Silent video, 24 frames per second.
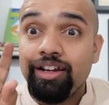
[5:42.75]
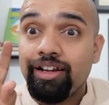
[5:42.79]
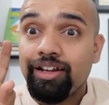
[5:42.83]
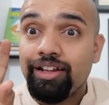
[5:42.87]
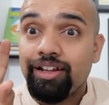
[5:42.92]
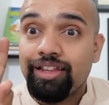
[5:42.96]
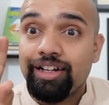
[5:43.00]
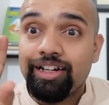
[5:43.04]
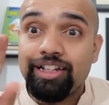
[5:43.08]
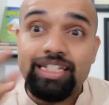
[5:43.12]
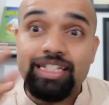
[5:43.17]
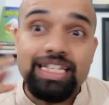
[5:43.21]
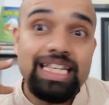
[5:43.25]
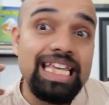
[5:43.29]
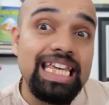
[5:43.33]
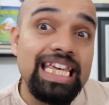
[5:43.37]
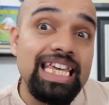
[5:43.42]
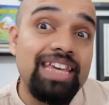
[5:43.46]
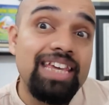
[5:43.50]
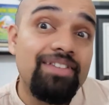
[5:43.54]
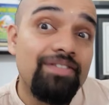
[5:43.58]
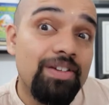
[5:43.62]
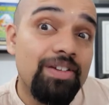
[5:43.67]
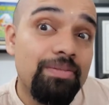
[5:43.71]
That is
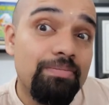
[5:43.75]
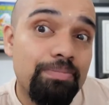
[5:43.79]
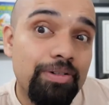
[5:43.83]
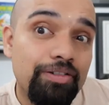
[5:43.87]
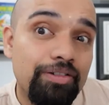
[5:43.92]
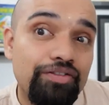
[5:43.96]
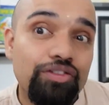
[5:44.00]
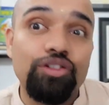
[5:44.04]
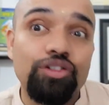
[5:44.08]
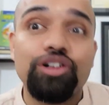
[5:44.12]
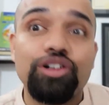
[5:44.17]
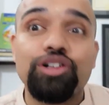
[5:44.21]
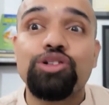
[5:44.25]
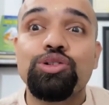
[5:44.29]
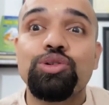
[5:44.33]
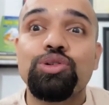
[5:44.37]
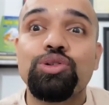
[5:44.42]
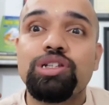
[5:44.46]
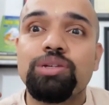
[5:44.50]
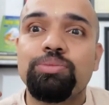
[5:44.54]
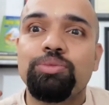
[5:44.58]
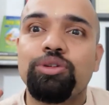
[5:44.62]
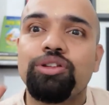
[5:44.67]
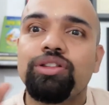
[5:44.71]
even before it shows up
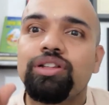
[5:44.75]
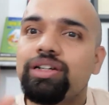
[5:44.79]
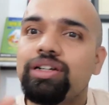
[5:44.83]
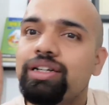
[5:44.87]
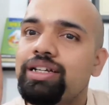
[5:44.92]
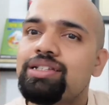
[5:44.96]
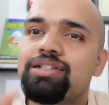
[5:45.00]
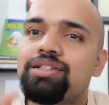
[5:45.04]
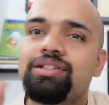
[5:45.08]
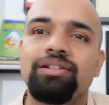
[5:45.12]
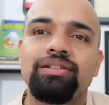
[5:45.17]
on the test,